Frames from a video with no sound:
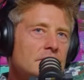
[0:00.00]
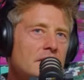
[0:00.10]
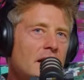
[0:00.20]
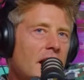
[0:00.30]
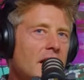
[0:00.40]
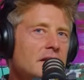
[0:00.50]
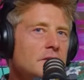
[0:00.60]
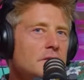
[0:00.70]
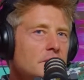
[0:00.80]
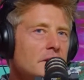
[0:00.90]
I
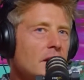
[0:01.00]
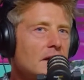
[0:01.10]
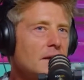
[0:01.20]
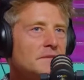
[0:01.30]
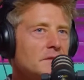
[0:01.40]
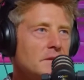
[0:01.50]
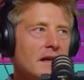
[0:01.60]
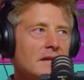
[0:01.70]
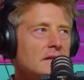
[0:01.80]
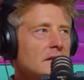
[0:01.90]
knew it would all come to an
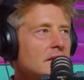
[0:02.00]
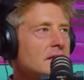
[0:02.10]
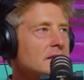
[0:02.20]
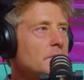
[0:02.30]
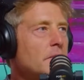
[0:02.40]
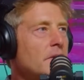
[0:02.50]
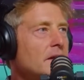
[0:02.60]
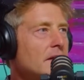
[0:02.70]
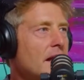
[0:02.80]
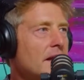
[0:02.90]
end at some point,